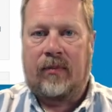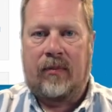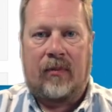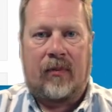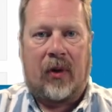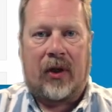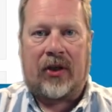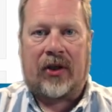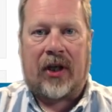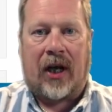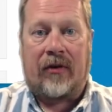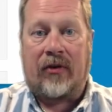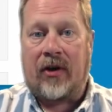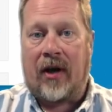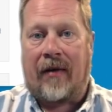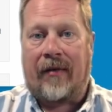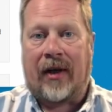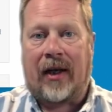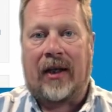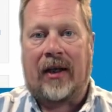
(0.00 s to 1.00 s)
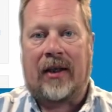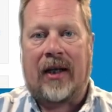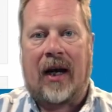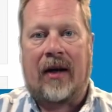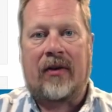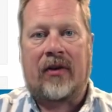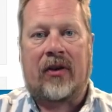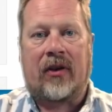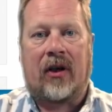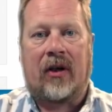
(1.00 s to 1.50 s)
which saves you having any
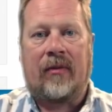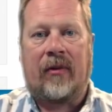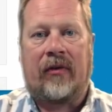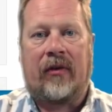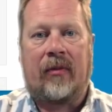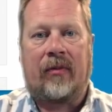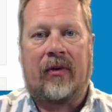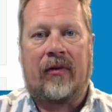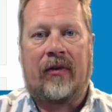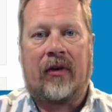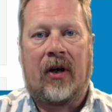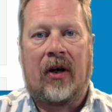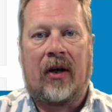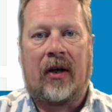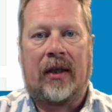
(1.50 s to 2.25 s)
downtime if you prefer.